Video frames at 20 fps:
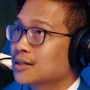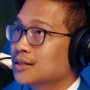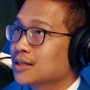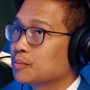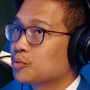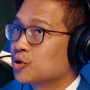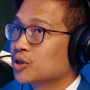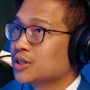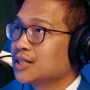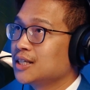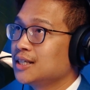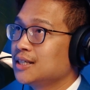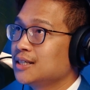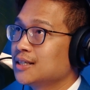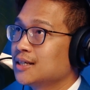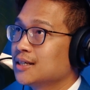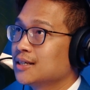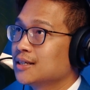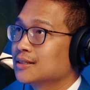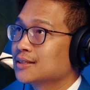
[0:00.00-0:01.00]

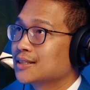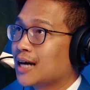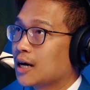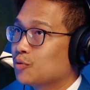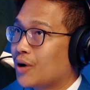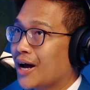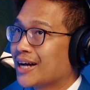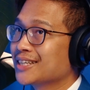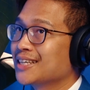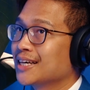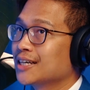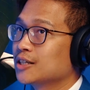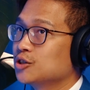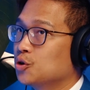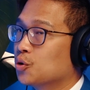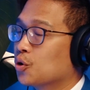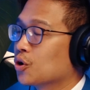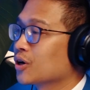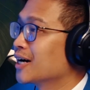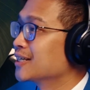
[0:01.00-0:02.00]
deliberately directing
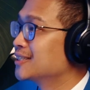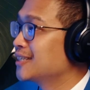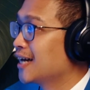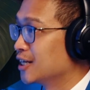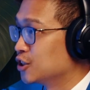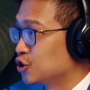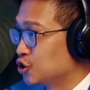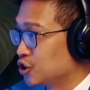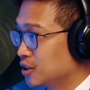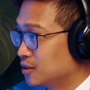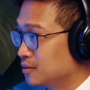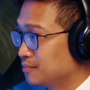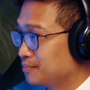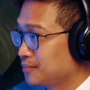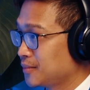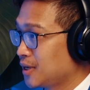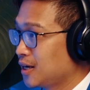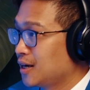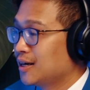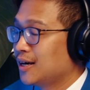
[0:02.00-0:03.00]
your
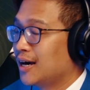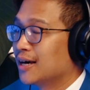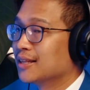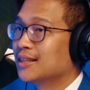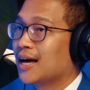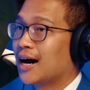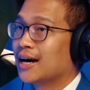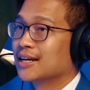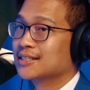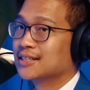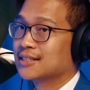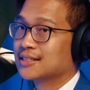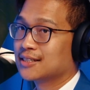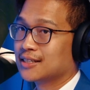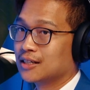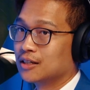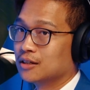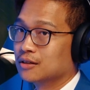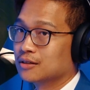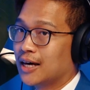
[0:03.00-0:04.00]
attention. And that is a
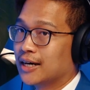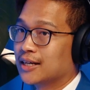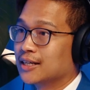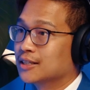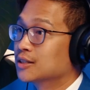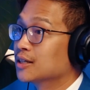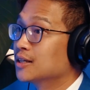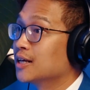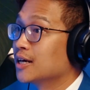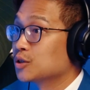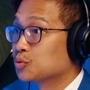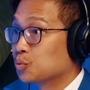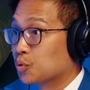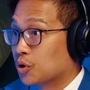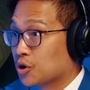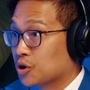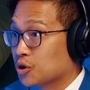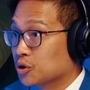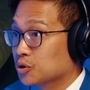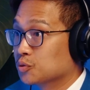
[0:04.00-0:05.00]
skill that in today's
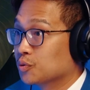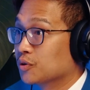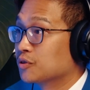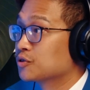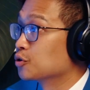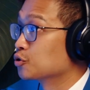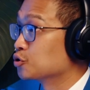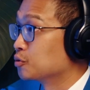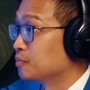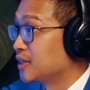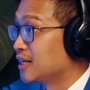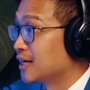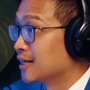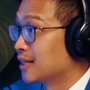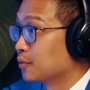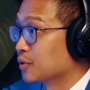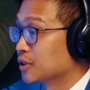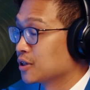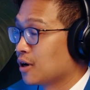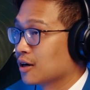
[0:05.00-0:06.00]
world with social media
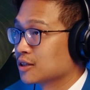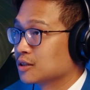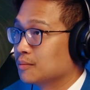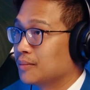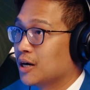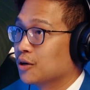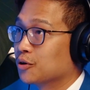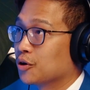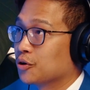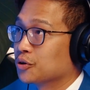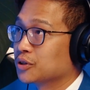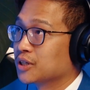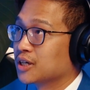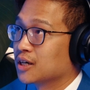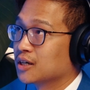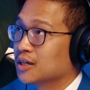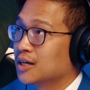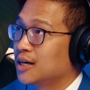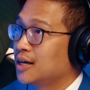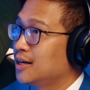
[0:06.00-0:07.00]
that we talked about
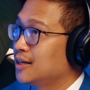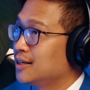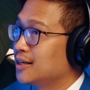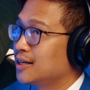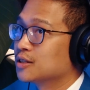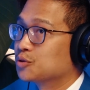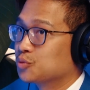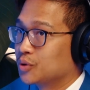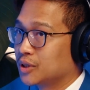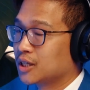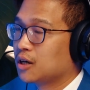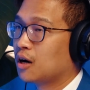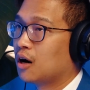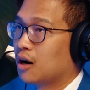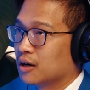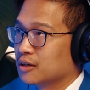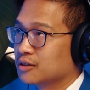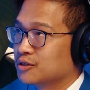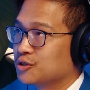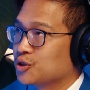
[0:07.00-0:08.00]
earlier is really
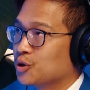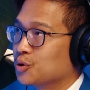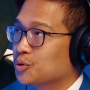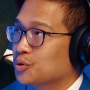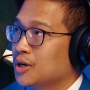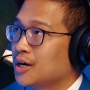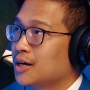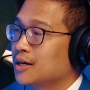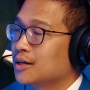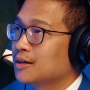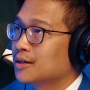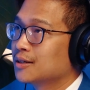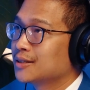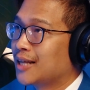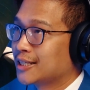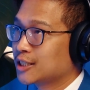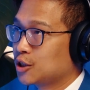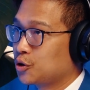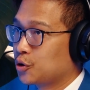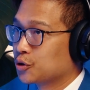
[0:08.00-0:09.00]
hard. So
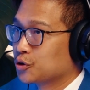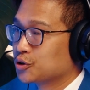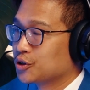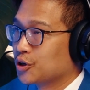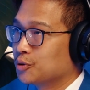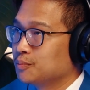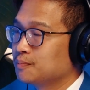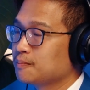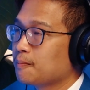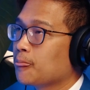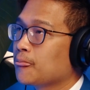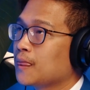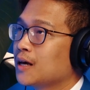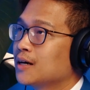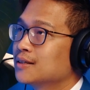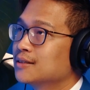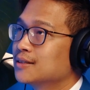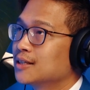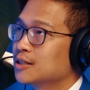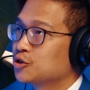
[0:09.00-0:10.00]
that's a cornerstone.
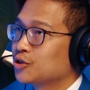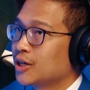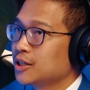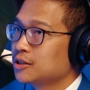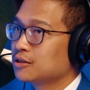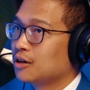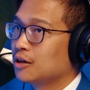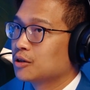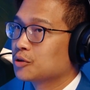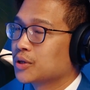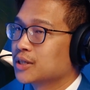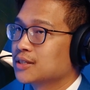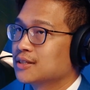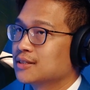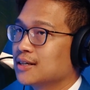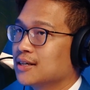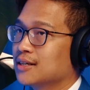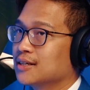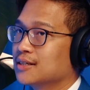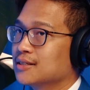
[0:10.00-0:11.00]
Distress
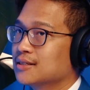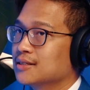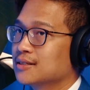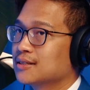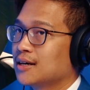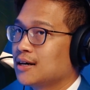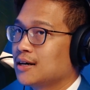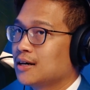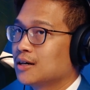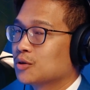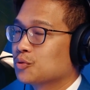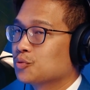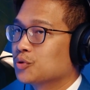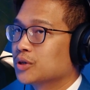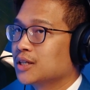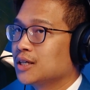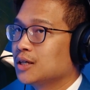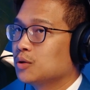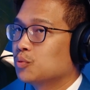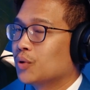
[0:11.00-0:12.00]
tolerance is
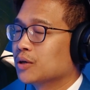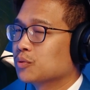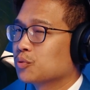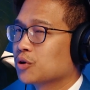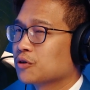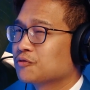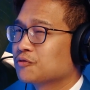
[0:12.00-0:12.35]
really when we're